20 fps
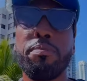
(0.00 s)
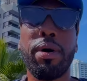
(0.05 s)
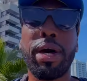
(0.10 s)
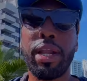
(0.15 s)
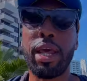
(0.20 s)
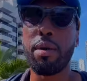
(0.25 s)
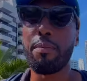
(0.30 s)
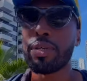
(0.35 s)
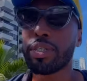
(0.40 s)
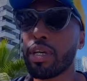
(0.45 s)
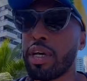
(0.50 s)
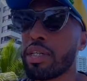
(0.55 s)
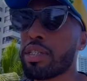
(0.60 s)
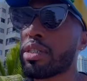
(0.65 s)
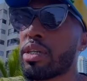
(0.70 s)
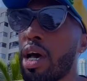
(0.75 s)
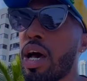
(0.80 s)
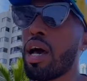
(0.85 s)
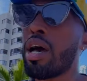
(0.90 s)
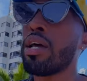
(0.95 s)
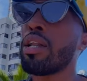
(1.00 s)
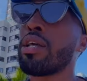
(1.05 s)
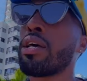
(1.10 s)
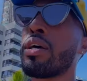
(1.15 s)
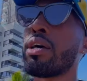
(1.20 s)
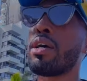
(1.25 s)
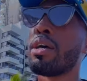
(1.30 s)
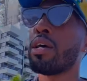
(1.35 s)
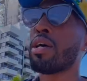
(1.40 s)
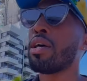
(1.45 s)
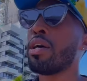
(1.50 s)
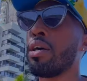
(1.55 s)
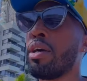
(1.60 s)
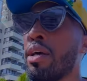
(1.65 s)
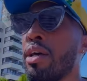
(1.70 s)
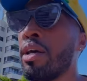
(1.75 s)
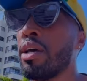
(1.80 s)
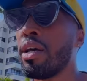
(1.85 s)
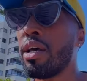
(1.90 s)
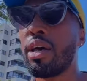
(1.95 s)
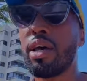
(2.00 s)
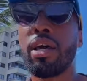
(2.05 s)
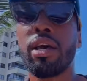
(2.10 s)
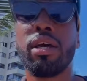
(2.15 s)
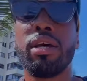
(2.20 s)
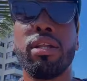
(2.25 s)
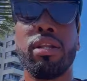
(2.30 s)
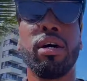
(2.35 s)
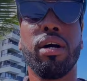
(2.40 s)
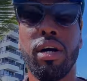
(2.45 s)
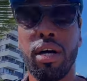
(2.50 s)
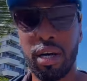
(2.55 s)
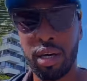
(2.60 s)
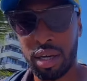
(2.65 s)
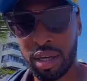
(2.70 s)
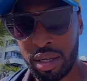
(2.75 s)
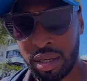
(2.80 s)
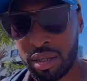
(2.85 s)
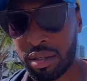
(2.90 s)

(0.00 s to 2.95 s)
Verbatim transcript: my name is Hassan, and uh,